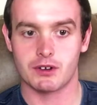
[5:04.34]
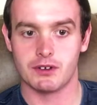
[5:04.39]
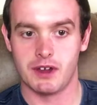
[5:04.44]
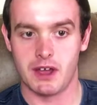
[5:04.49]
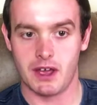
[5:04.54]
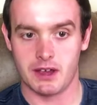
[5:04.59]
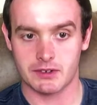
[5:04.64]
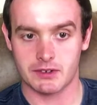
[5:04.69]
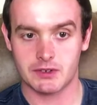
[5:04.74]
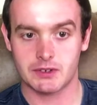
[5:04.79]

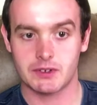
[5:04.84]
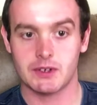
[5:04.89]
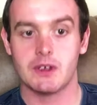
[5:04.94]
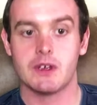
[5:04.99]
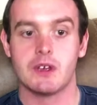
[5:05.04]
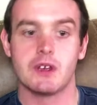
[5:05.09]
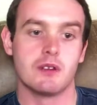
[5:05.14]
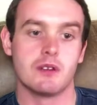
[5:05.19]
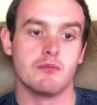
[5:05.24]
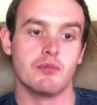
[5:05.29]
next,
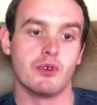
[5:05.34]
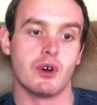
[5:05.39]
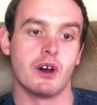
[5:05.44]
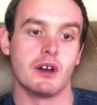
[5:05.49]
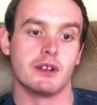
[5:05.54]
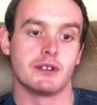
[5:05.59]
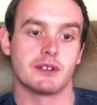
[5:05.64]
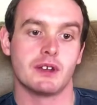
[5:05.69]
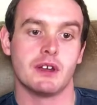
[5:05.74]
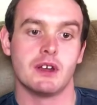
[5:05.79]

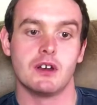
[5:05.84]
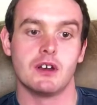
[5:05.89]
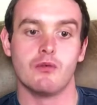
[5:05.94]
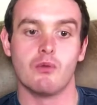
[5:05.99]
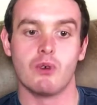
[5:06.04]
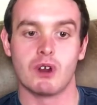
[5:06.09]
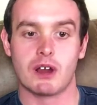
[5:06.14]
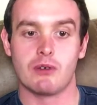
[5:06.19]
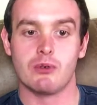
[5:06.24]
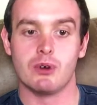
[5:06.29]
but
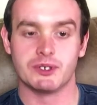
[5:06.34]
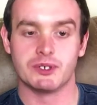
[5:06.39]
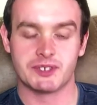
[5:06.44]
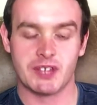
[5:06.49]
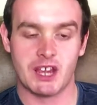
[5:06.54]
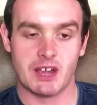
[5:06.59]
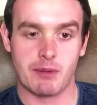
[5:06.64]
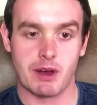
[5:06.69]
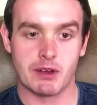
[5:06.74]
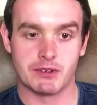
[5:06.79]
what I will
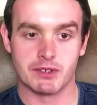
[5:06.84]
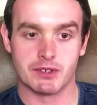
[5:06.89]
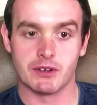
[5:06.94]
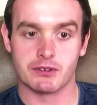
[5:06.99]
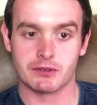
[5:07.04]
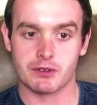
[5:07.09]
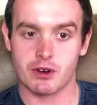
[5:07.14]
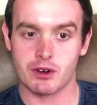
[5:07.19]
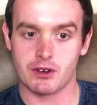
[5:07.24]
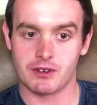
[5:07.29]
say about
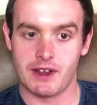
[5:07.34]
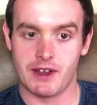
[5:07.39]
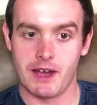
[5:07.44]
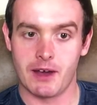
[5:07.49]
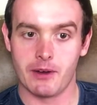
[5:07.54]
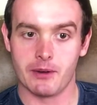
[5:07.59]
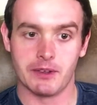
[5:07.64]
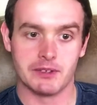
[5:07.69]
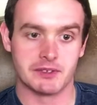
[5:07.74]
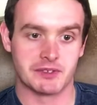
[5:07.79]
Dunkirk
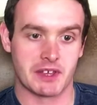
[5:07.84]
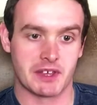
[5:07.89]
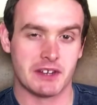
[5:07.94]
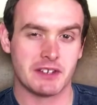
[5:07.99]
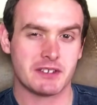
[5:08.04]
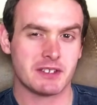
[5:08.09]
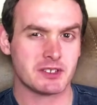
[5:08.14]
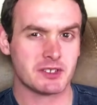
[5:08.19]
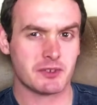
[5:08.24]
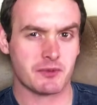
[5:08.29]
now is that
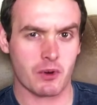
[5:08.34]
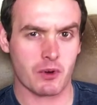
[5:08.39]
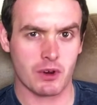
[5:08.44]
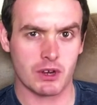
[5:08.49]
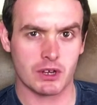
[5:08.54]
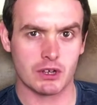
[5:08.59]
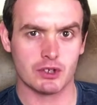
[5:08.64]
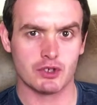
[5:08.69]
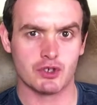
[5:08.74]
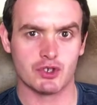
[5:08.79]
it does a very
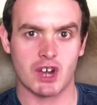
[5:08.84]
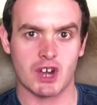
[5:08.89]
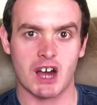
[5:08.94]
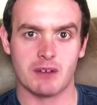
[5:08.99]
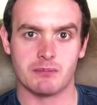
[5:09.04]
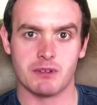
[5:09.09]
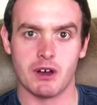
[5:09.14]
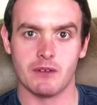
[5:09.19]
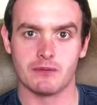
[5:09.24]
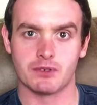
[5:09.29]
good
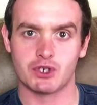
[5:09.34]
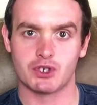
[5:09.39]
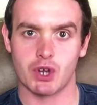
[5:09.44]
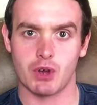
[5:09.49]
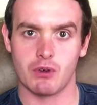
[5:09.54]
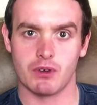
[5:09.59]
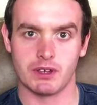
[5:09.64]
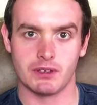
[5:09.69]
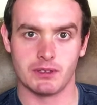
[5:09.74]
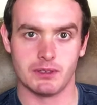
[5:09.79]
job of
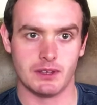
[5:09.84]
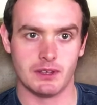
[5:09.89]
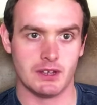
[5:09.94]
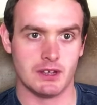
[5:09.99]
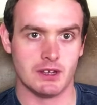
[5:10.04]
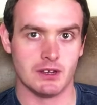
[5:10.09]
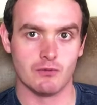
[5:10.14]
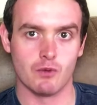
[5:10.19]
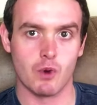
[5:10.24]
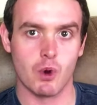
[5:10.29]
showing
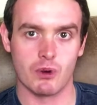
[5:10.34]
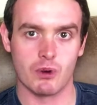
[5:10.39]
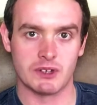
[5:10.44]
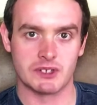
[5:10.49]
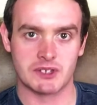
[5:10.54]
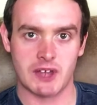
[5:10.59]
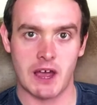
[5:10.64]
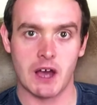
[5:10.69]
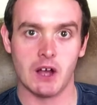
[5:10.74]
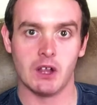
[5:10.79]
the war
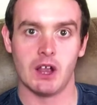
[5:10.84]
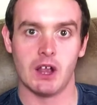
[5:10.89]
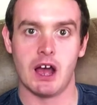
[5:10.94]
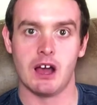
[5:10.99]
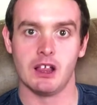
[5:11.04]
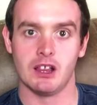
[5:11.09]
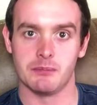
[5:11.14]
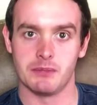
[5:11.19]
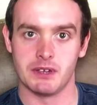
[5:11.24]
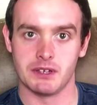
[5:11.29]
is hell
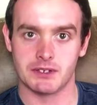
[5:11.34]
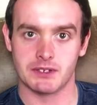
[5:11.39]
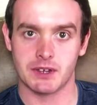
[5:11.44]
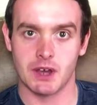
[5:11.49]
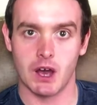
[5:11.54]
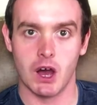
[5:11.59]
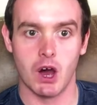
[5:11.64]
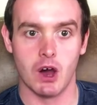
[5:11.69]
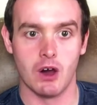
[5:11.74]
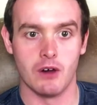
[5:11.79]
element
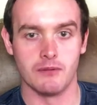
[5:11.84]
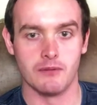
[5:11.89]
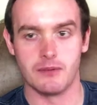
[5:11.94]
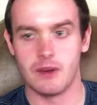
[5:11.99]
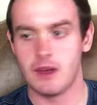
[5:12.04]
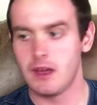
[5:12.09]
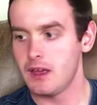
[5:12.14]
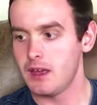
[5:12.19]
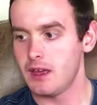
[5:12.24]
of